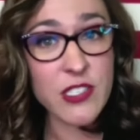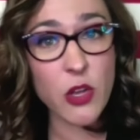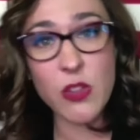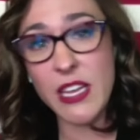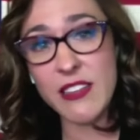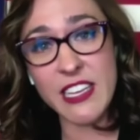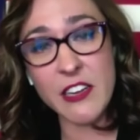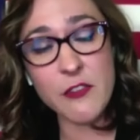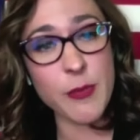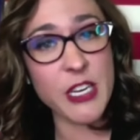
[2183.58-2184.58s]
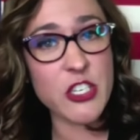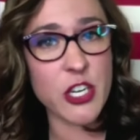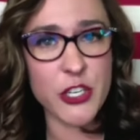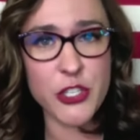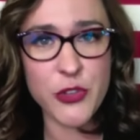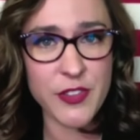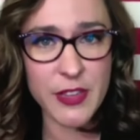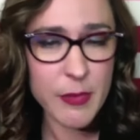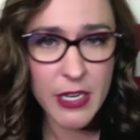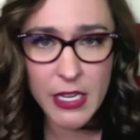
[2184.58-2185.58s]
also, like, the information on your Truth
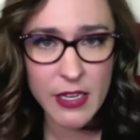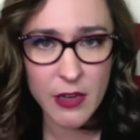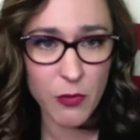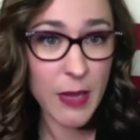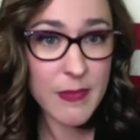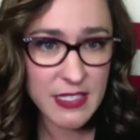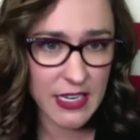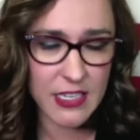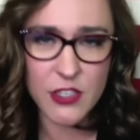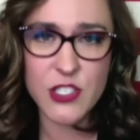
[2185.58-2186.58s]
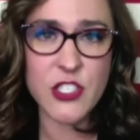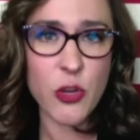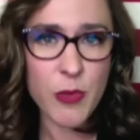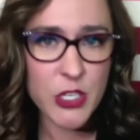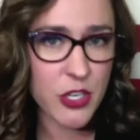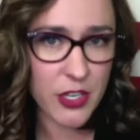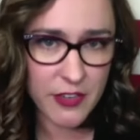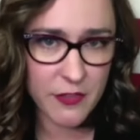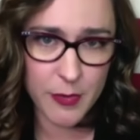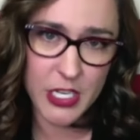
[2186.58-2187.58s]
and Liberty website, there's so much
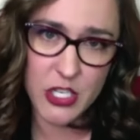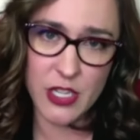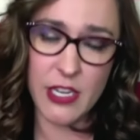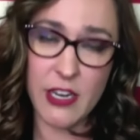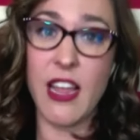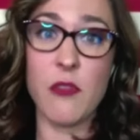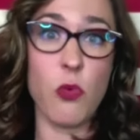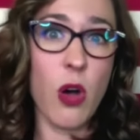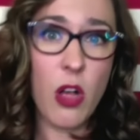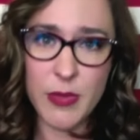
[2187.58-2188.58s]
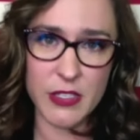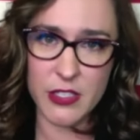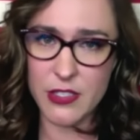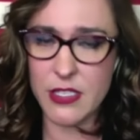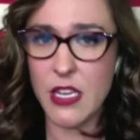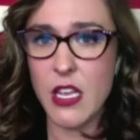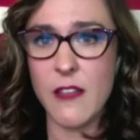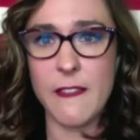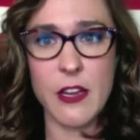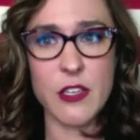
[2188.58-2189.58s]
good information there, and wall builders.
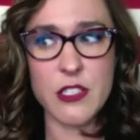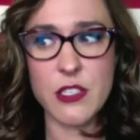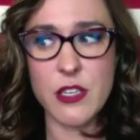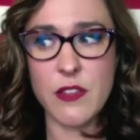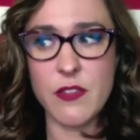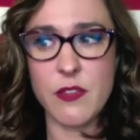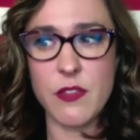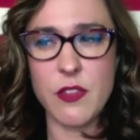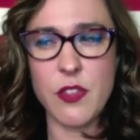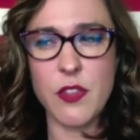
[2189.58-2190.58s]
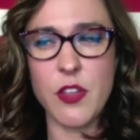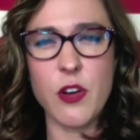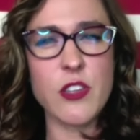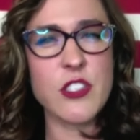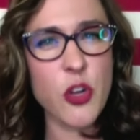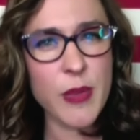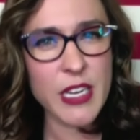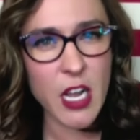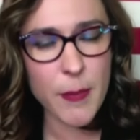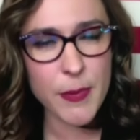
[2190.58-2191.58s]
There are so
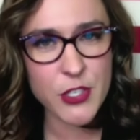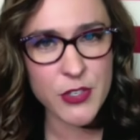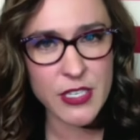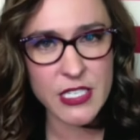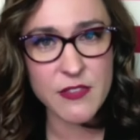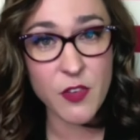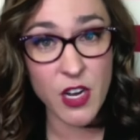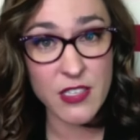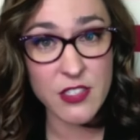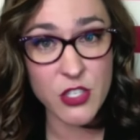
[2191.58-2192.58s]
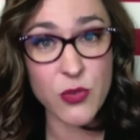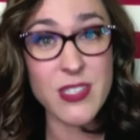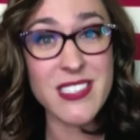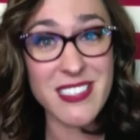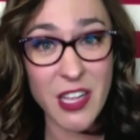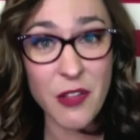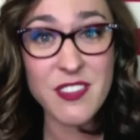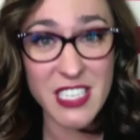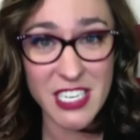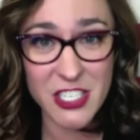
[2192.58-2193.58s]
many opportunities for us to
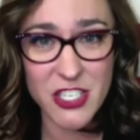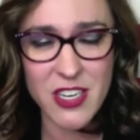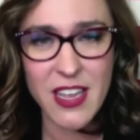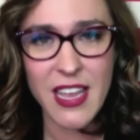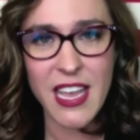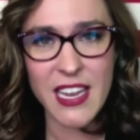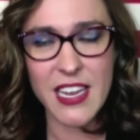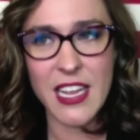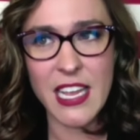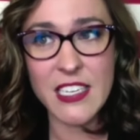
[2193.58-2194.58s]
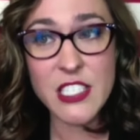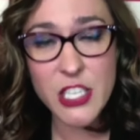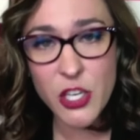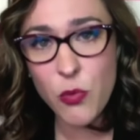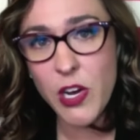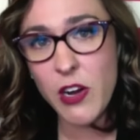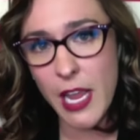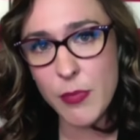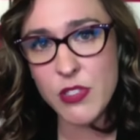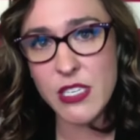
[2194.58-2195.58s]
self-teach, and until
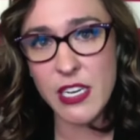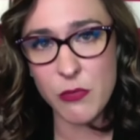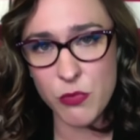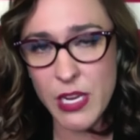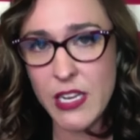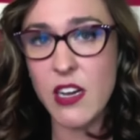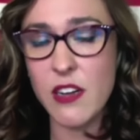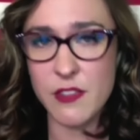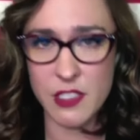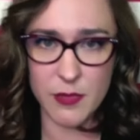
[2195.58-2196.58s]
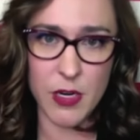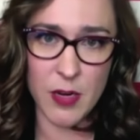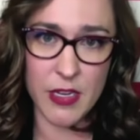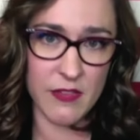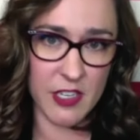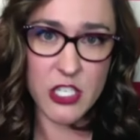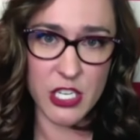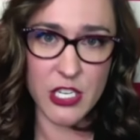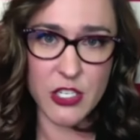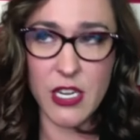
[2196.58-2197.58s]
we're able to get rid of the Department of
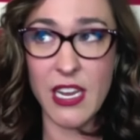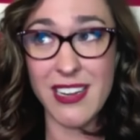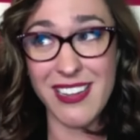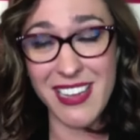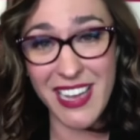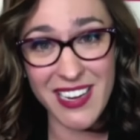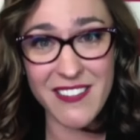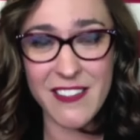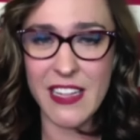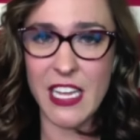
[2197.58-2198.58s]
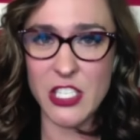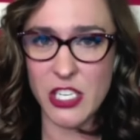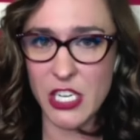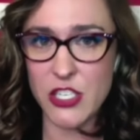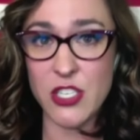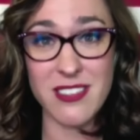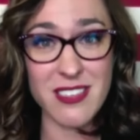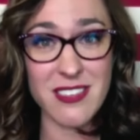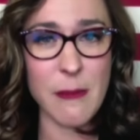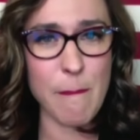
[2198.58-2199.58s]
Education and get the education
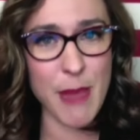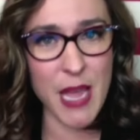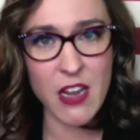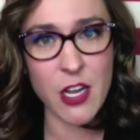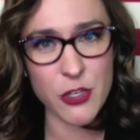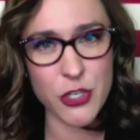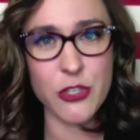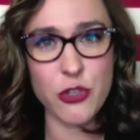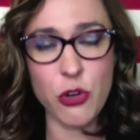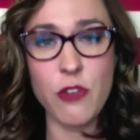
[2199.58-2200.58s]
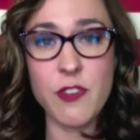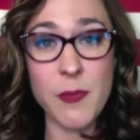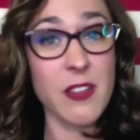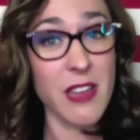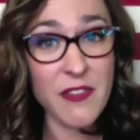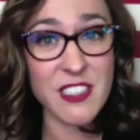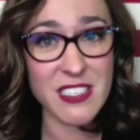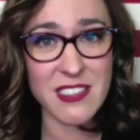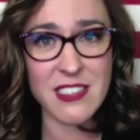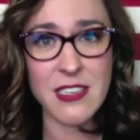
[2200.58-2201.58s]
system back under control from the
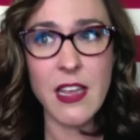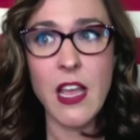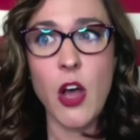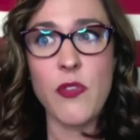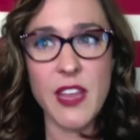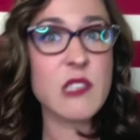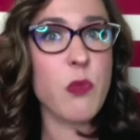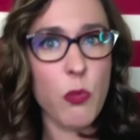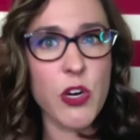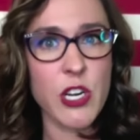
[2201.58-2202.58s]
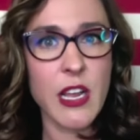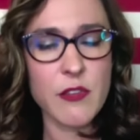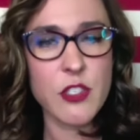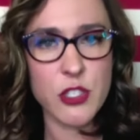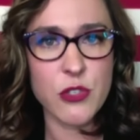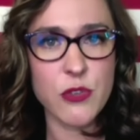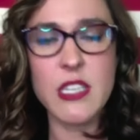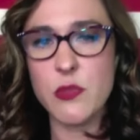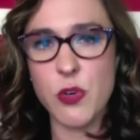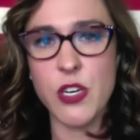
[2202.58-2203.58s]
leftists, that's what we're going to have to do.
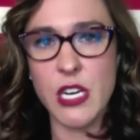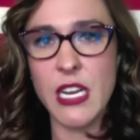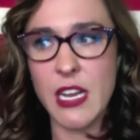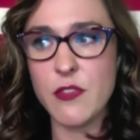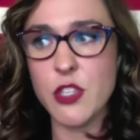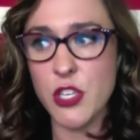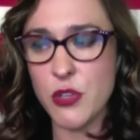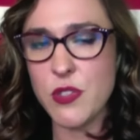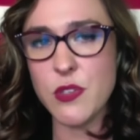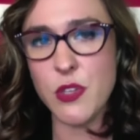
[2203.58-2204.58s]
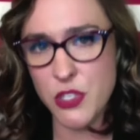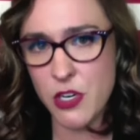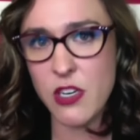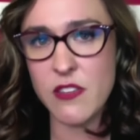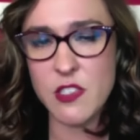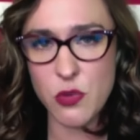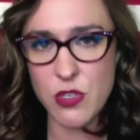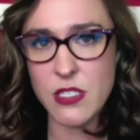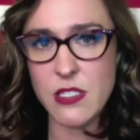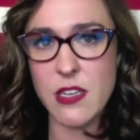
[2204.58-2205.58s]
Is we're going to have to use those alternative
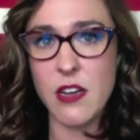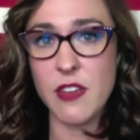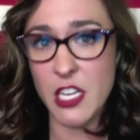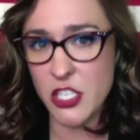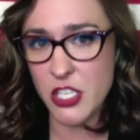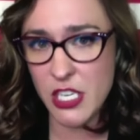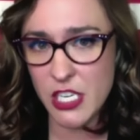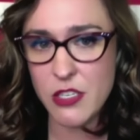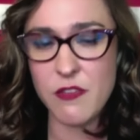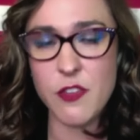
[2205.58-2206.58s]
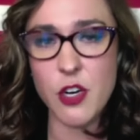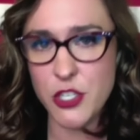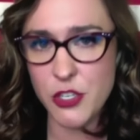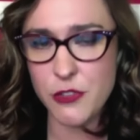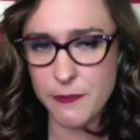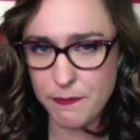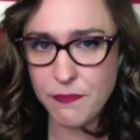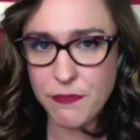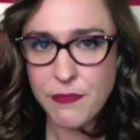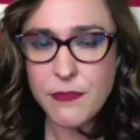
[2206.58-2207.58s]
sources of education for our children,